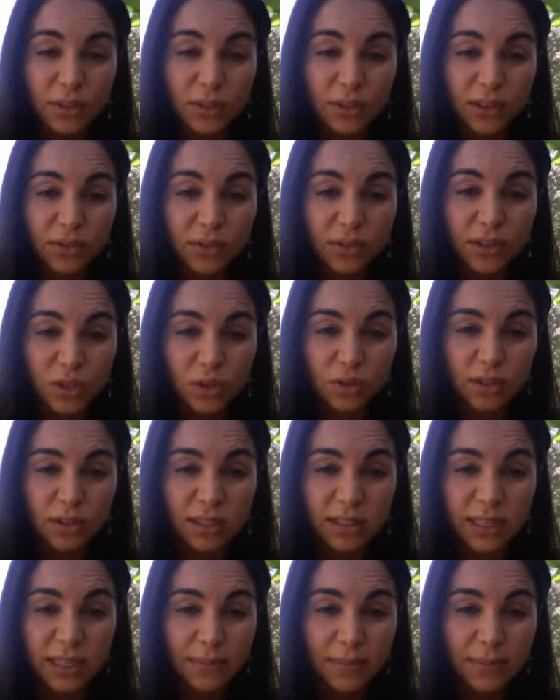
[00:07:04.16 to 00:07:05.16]
individuals are
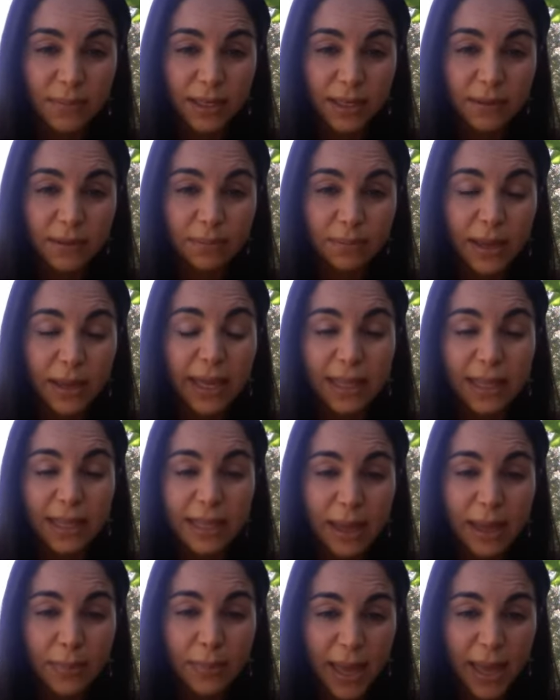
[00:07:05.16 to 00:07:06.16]
sleeping in
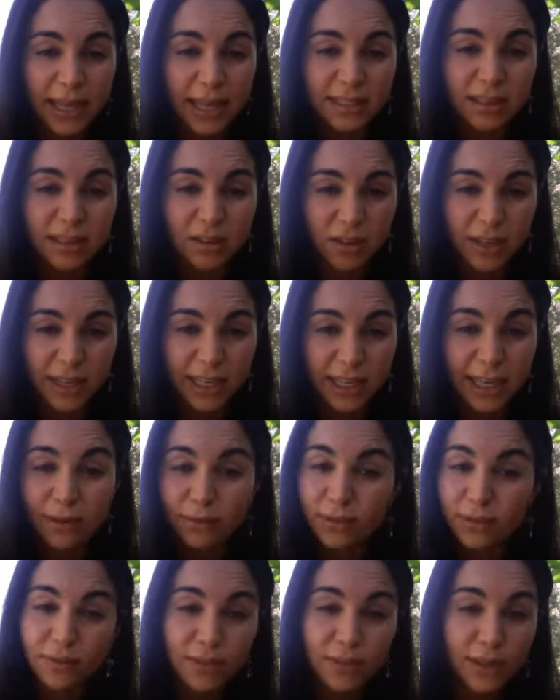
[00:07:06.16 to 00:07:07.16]
their beds at night,
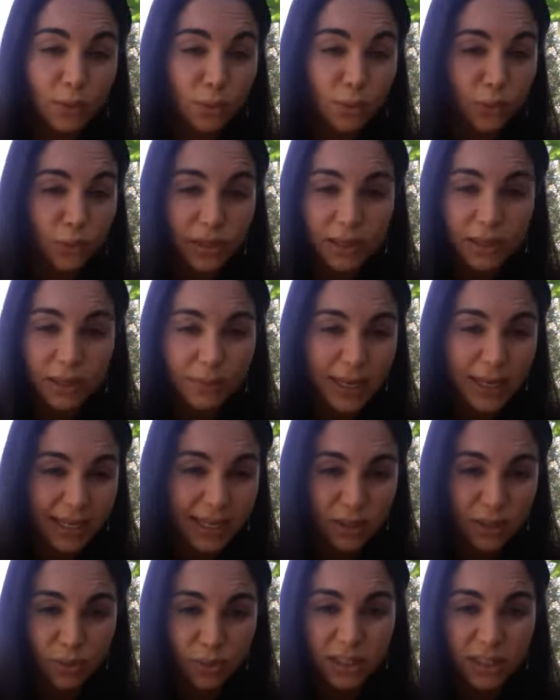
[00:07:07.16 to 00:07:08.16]
even if they wouldn't admit it
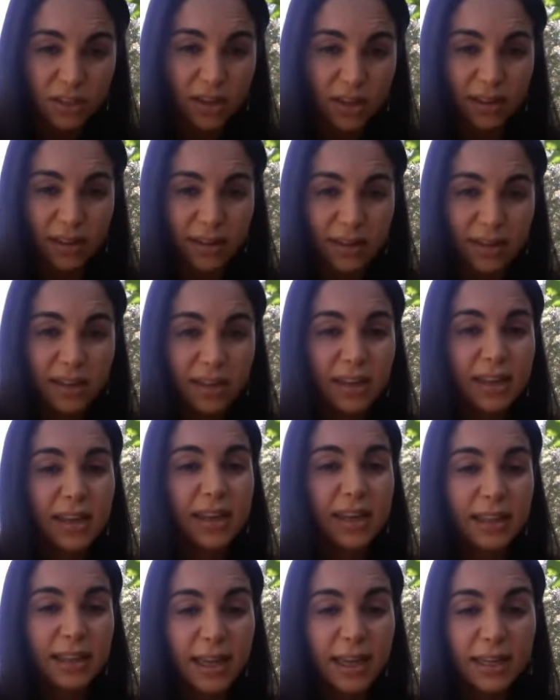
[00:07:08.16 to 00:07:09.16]
to each other,
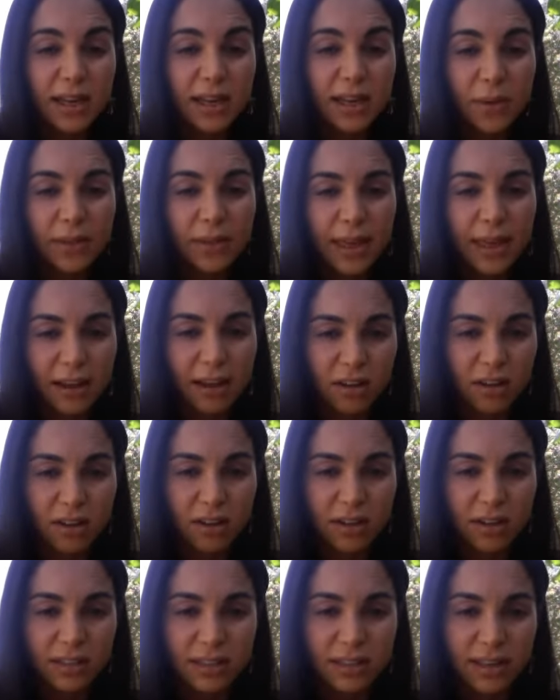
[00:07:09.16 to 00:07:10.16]
they know in their
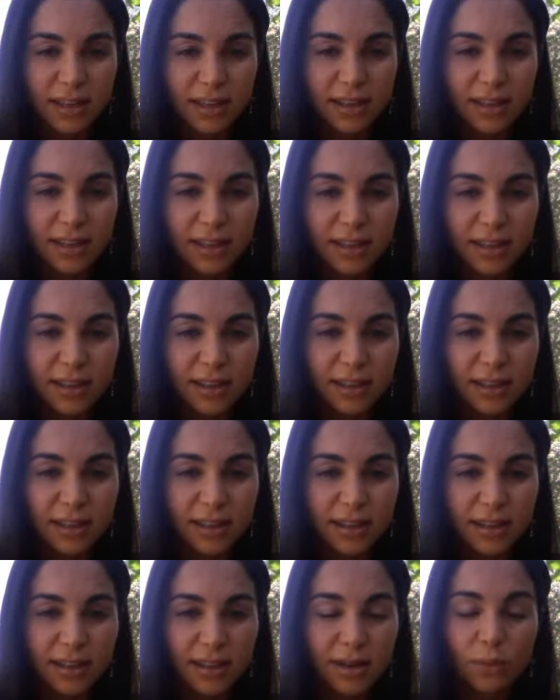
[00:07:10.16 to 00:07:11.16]
hearts that
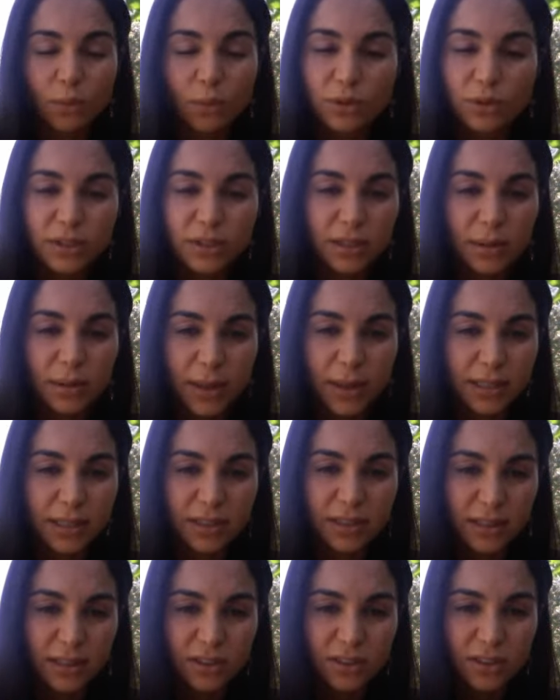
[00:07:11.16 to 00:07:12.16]
that wasn't the best
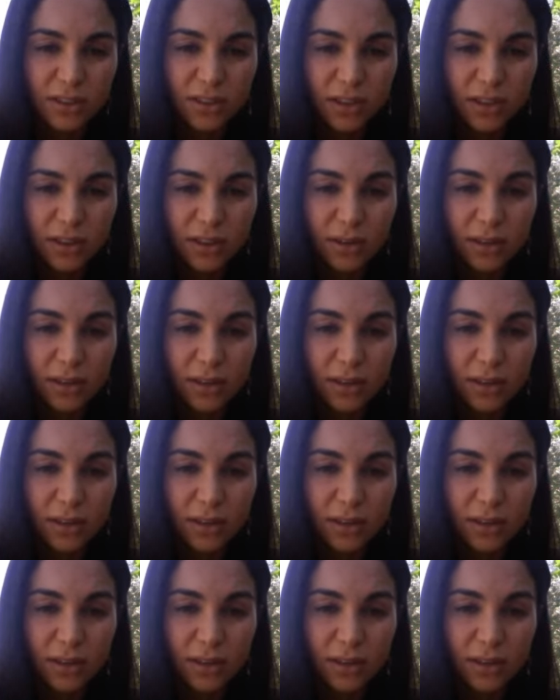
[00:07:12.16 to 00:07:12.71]
thing to do.